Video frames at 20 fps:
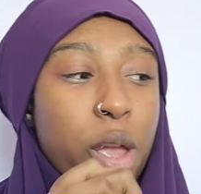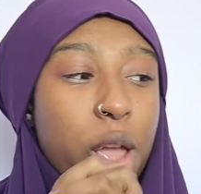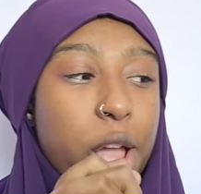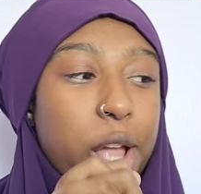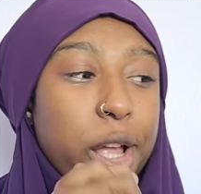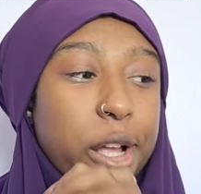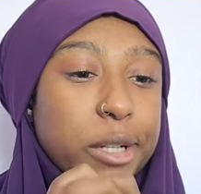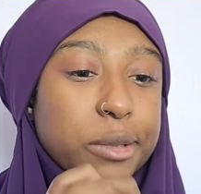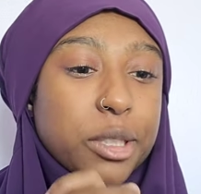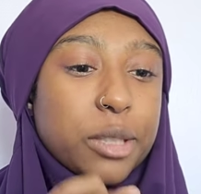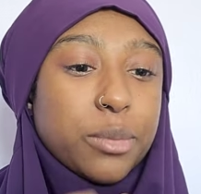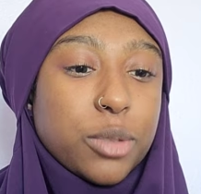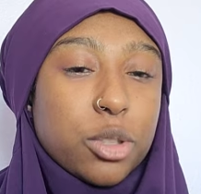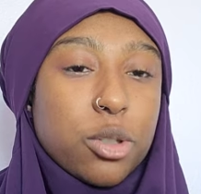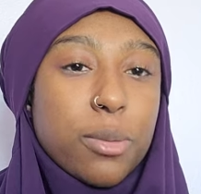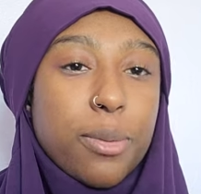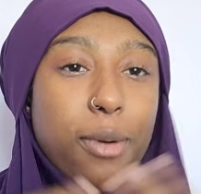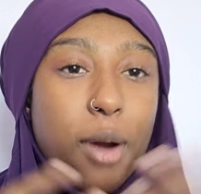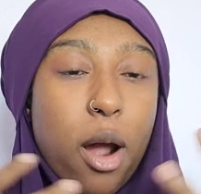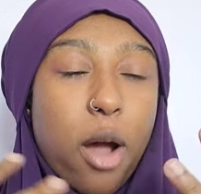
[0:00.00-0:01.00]
And I'm
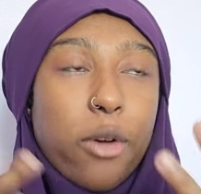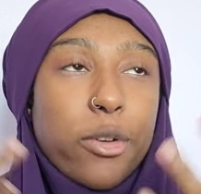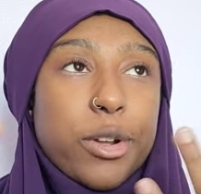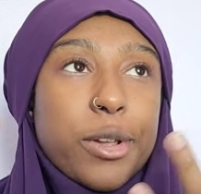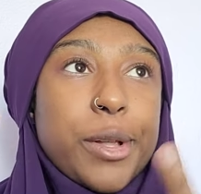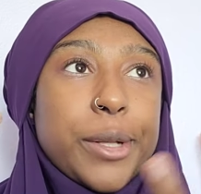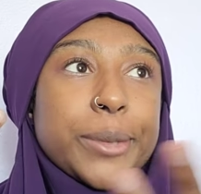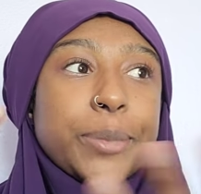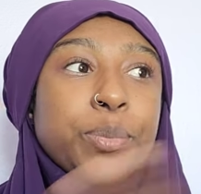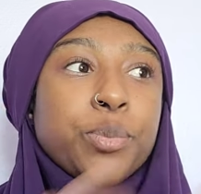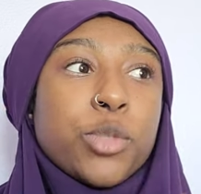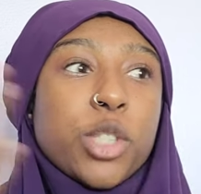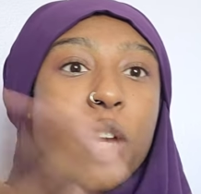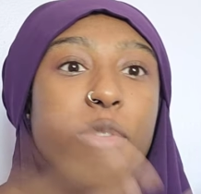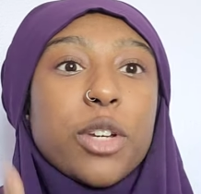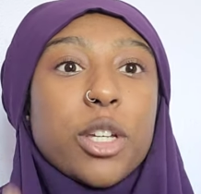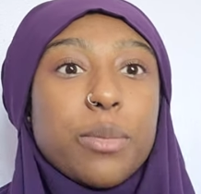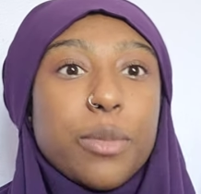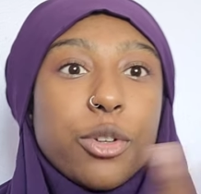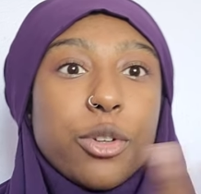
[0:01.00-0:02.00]
so proud to
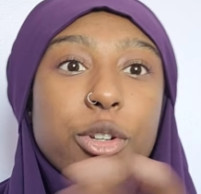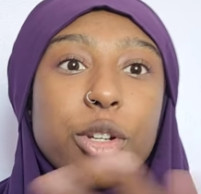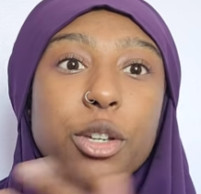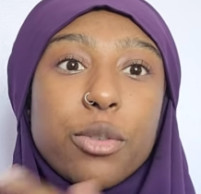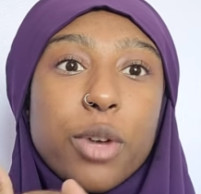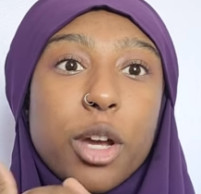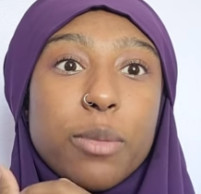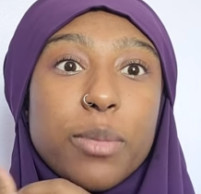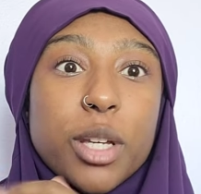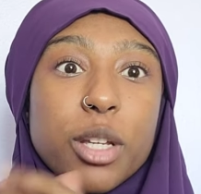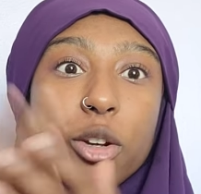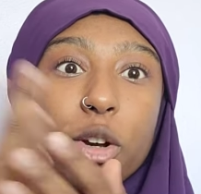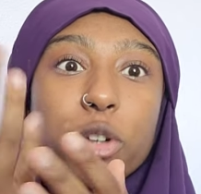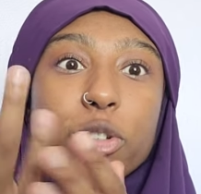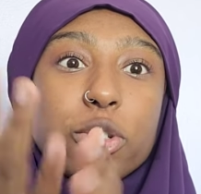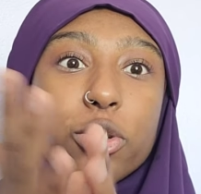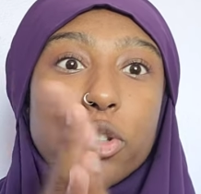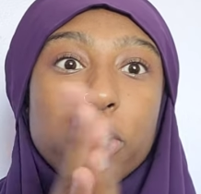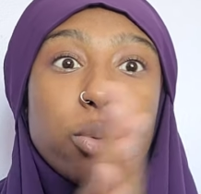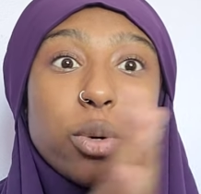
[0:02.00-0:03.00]
have a community around me. And
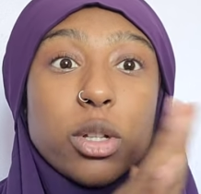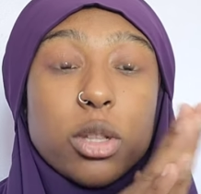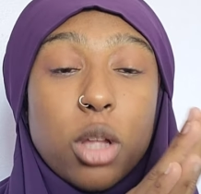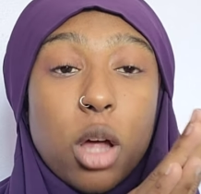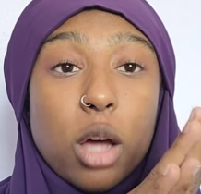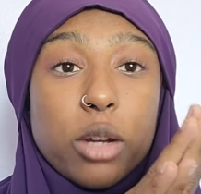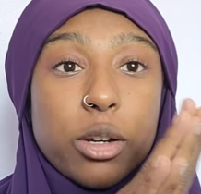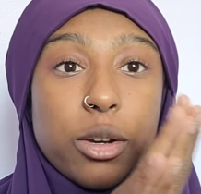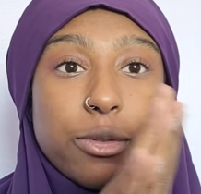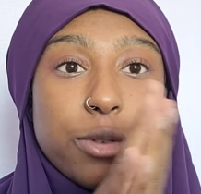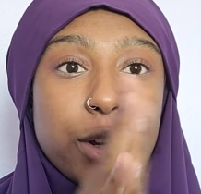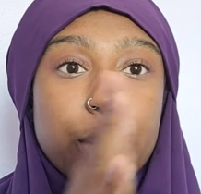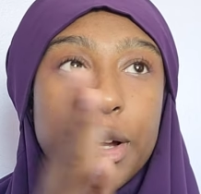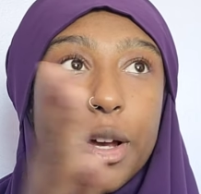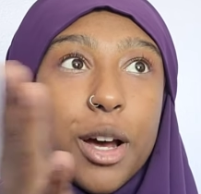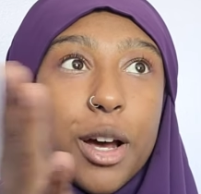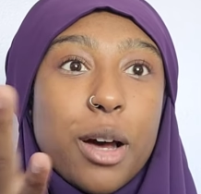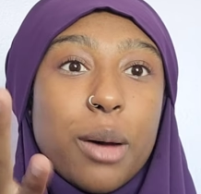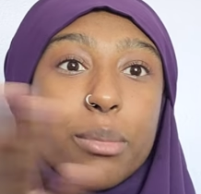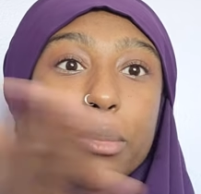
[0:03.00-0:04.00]
also, there were a lot of
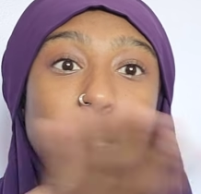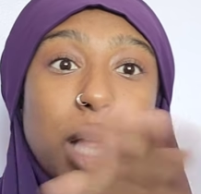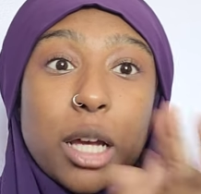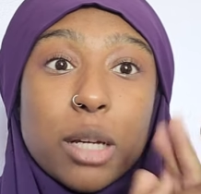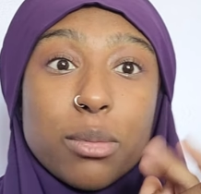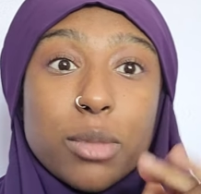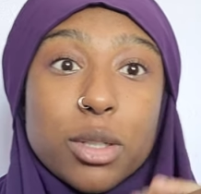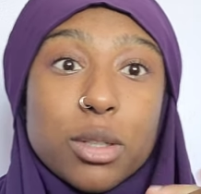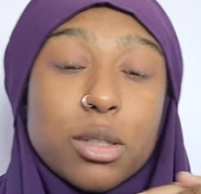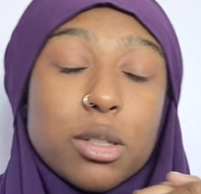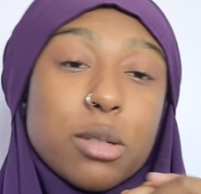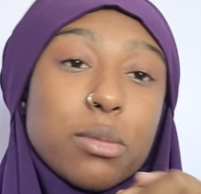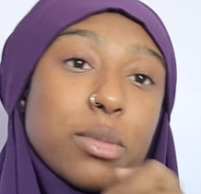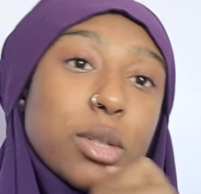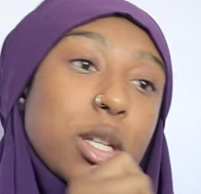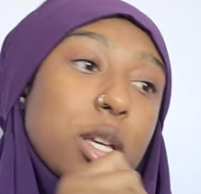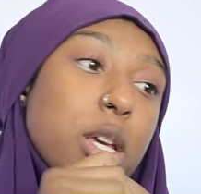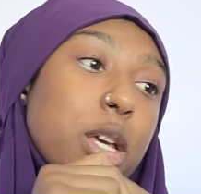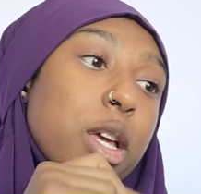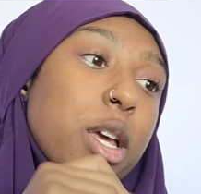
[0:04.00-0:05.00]
Black Muslims
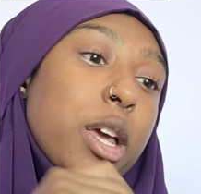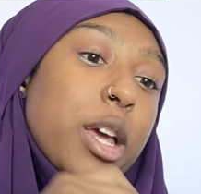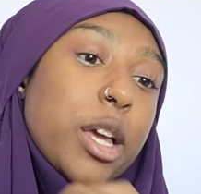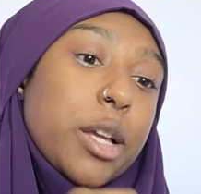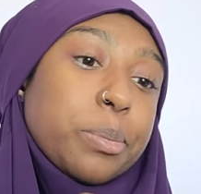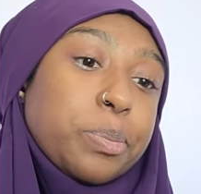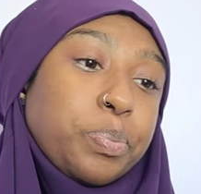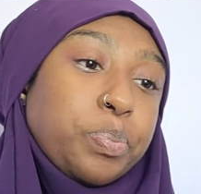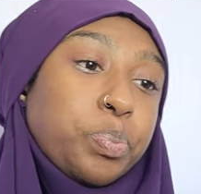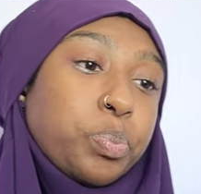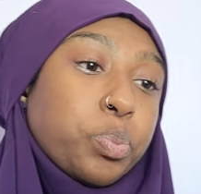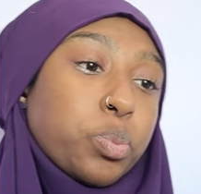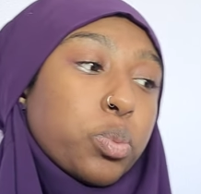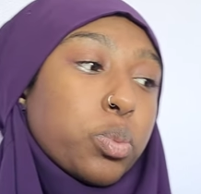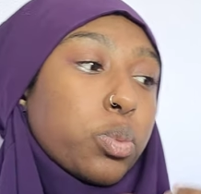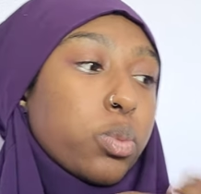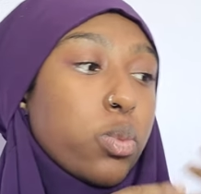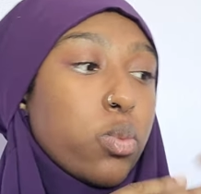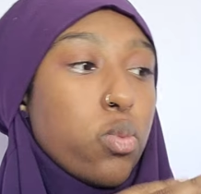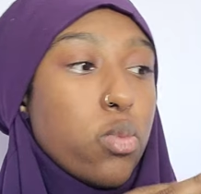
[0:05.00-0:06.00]
and
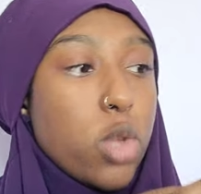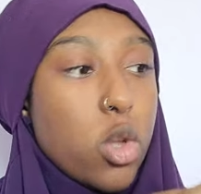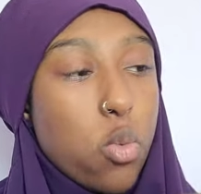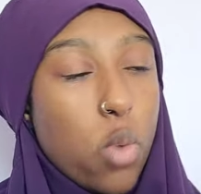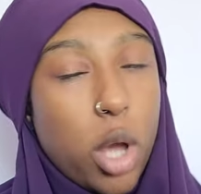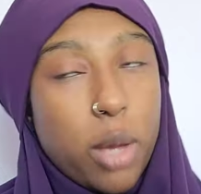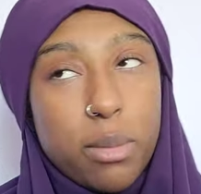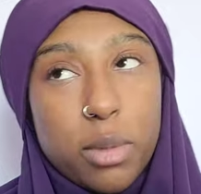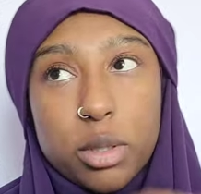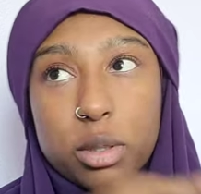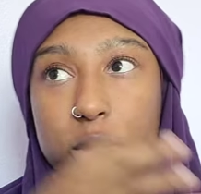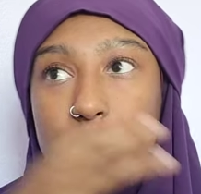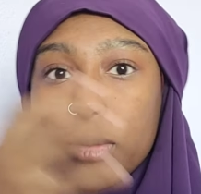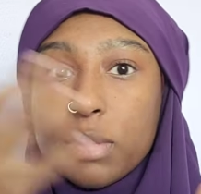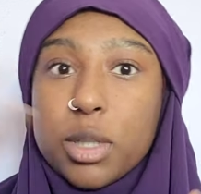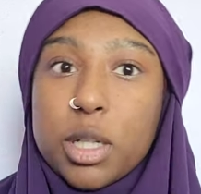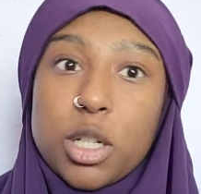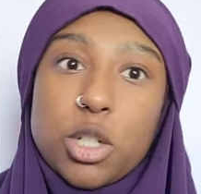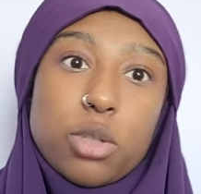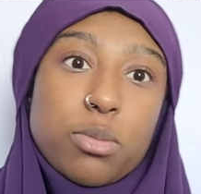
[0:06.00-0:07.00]
white
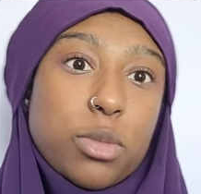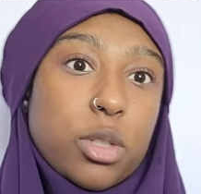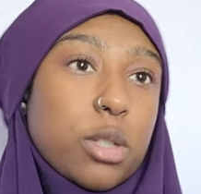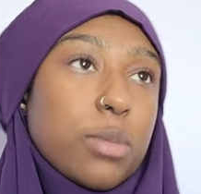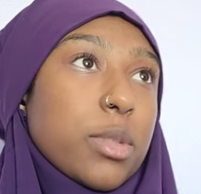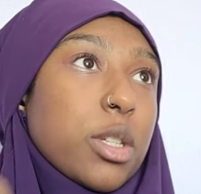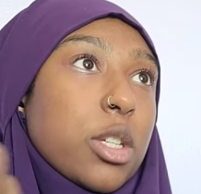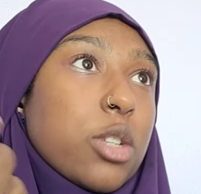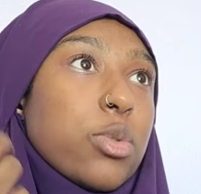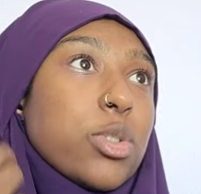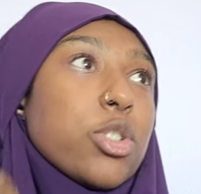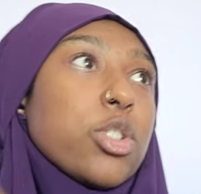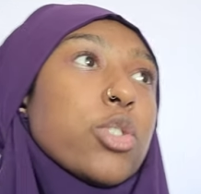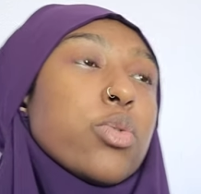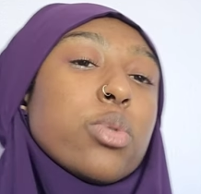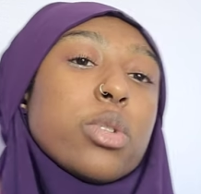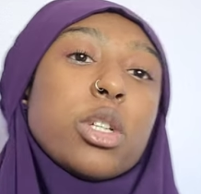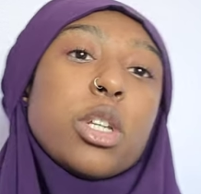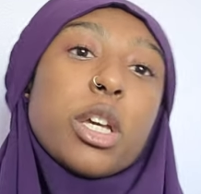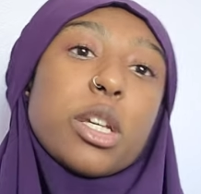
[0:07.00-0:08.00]
Muslims, Asian Muslims. And it was just
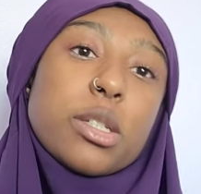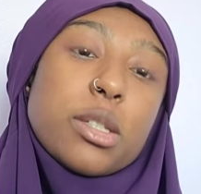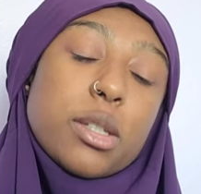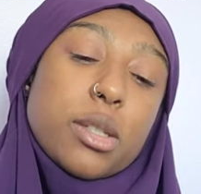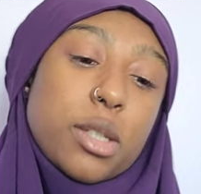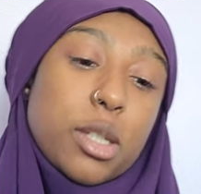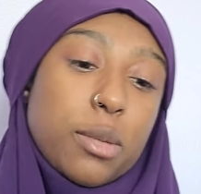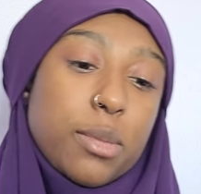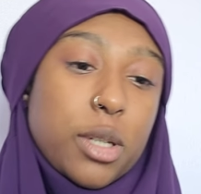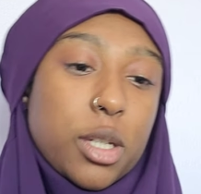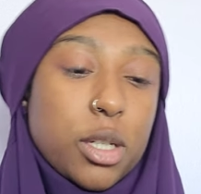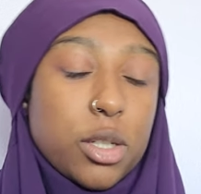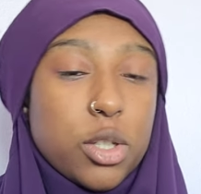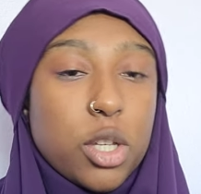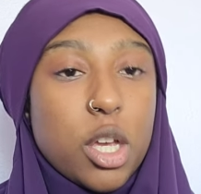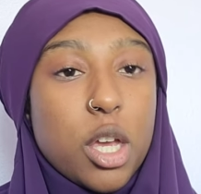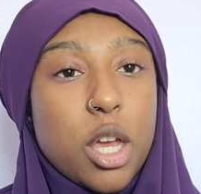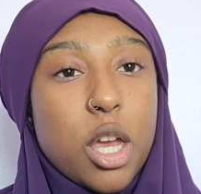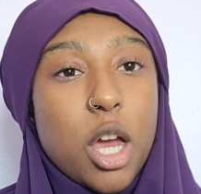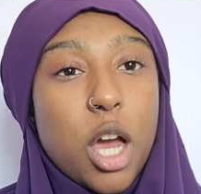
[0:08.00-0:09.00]
really nice to see because
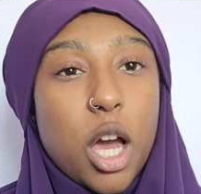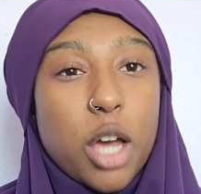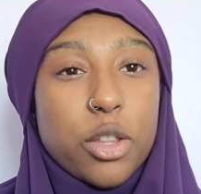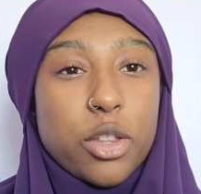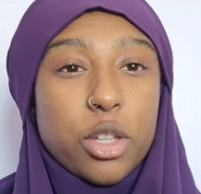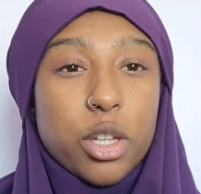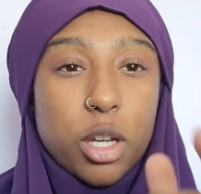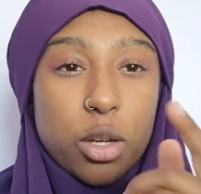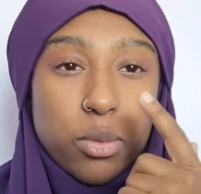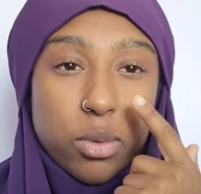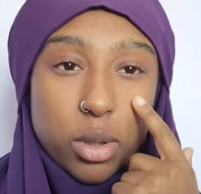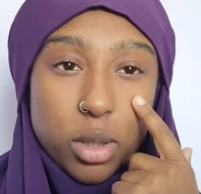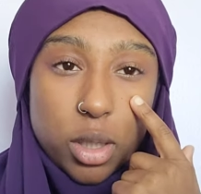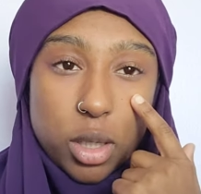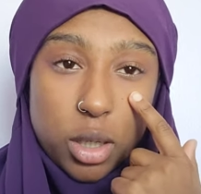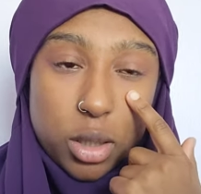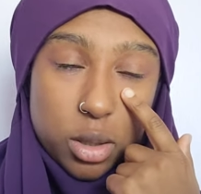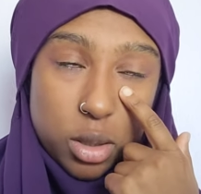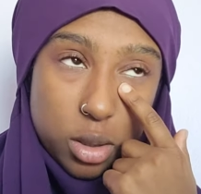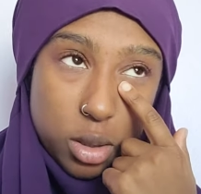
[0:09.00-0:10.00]
I think I really
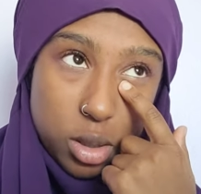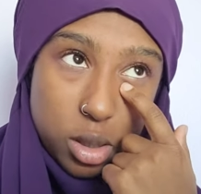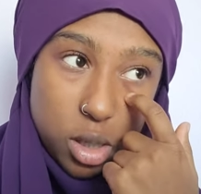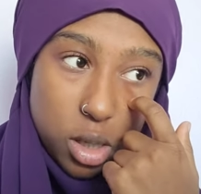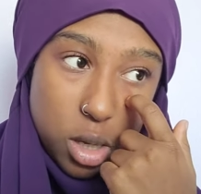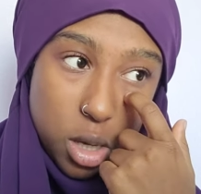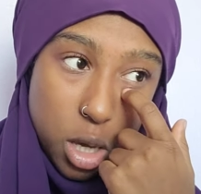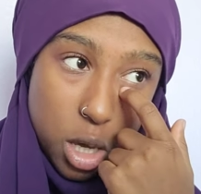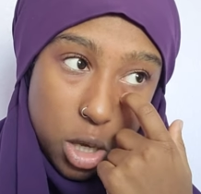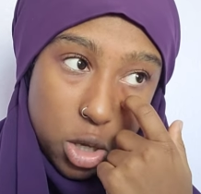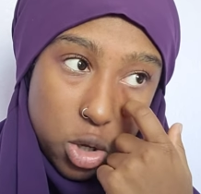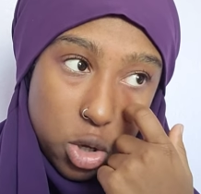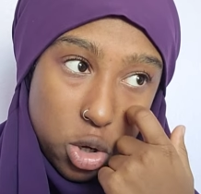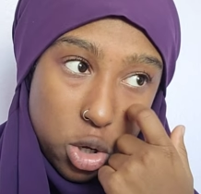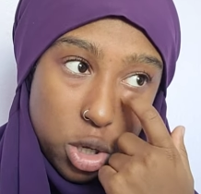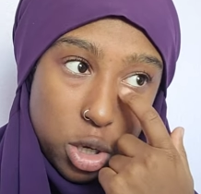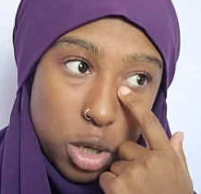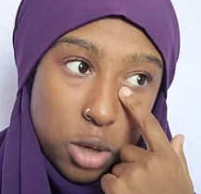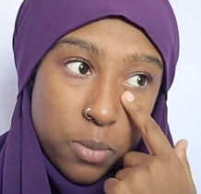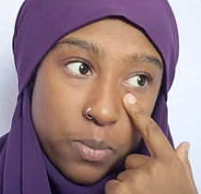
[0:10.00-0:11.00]
got to see a
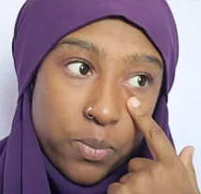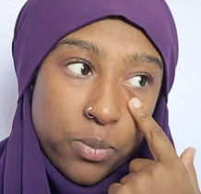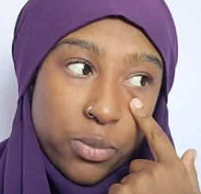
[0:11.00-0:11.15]
good...